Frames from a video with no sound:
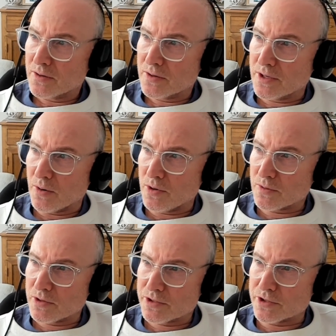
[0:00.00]

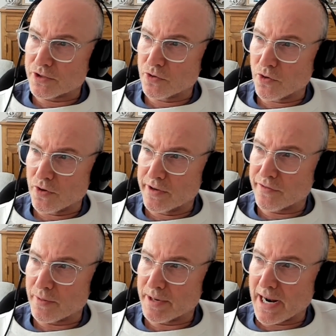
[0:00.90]
what's the story
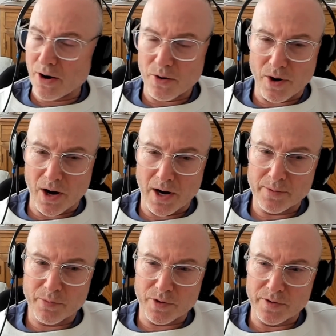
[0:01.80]
from an ROI
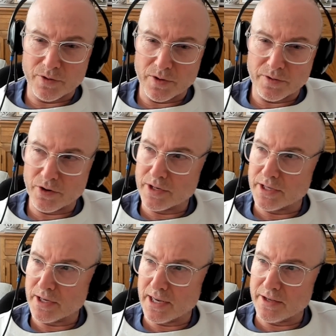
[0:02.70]
point of view? Have you got
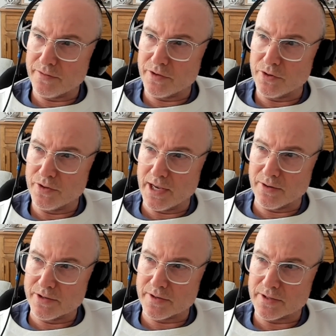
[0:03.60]
any view
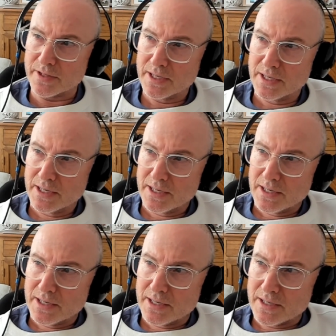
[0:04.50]
there? Is it,
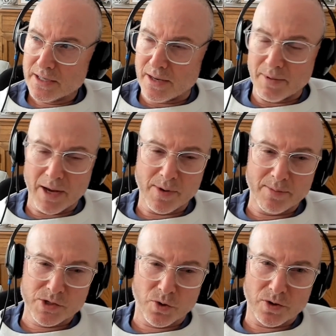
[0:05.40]
yeah,
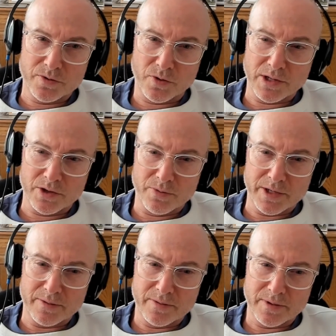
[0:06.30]
maybe talk a little
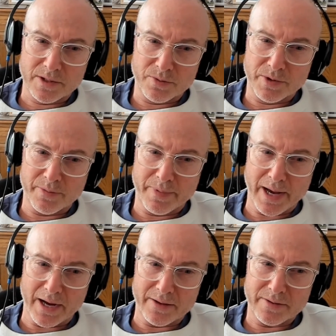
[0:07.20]
bit
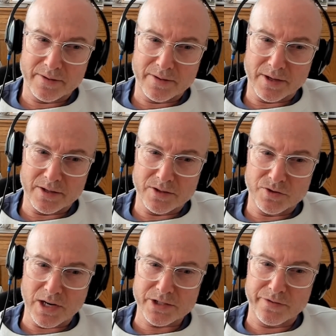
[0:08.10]
about,
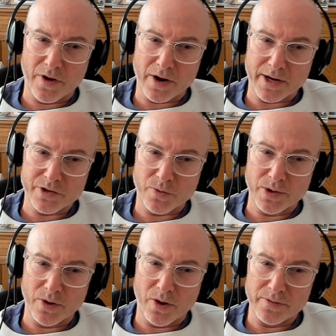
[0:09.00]
justifying it to a
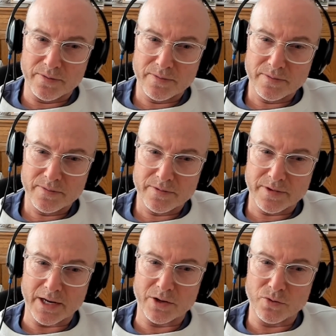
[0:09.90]

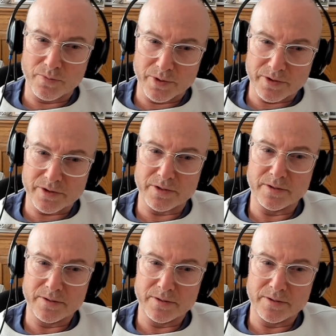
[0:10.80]
non-technical person.